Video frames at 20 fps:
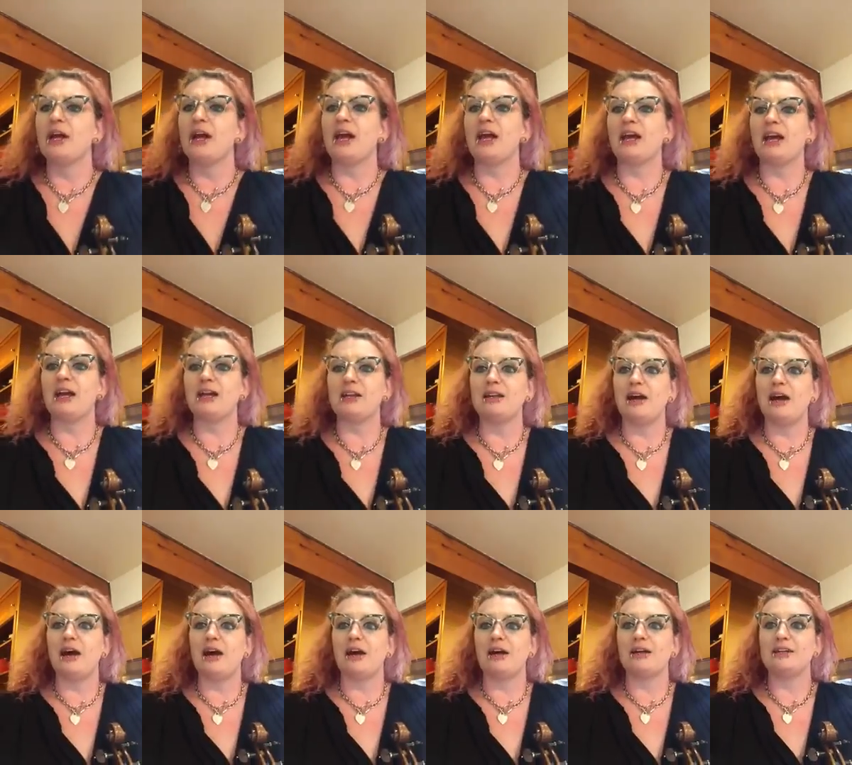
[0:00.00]
And
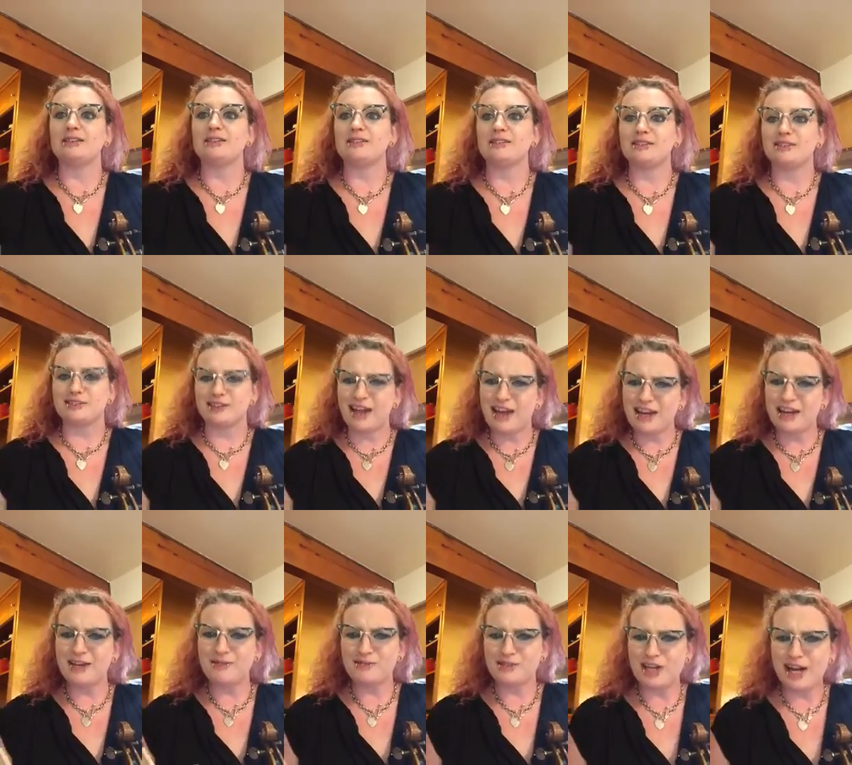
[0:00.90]
it's kind of
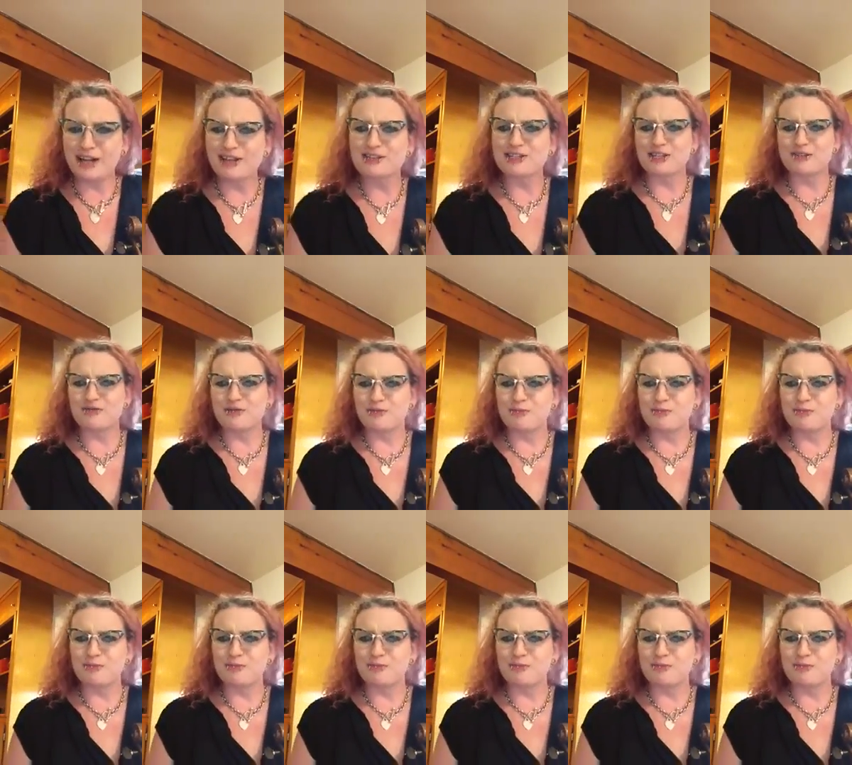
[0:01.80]
even challenging for